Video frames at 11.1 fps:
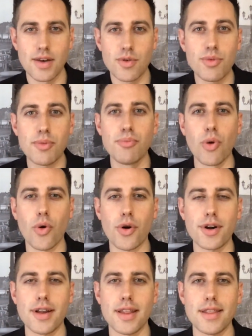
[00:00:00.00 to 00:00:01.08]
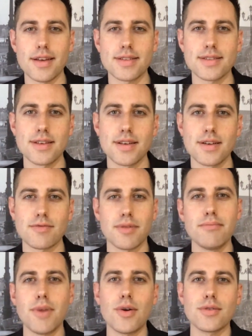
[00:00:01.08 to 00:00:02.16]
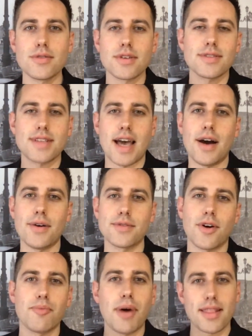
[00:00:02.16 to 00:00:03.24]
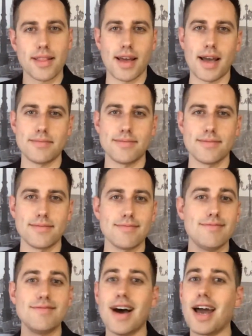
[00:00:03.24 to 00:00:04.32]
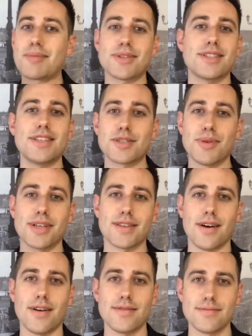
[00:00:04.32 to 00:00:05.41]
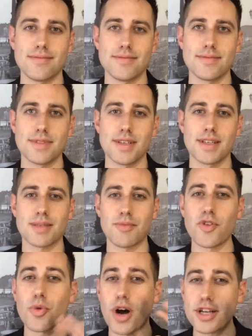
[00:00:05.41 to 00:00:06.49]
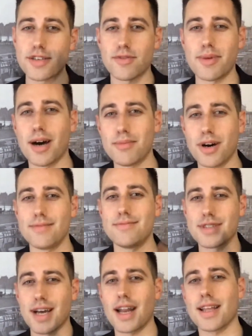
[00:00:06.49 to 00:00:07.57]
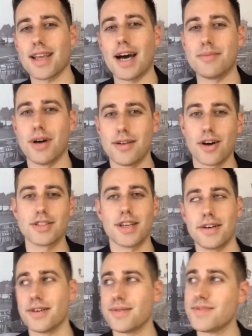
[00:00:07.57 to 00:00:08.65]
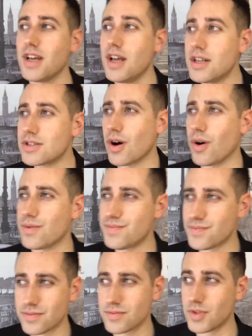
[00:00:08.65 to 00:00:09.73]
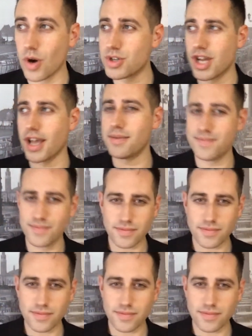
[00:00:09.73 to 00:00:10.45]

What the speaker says: would be born in this remote little town called Bethlehem. Not a prestigious place at all. Some of you are watching from Almont. It's kind of like Almont, Ontario. So no shade.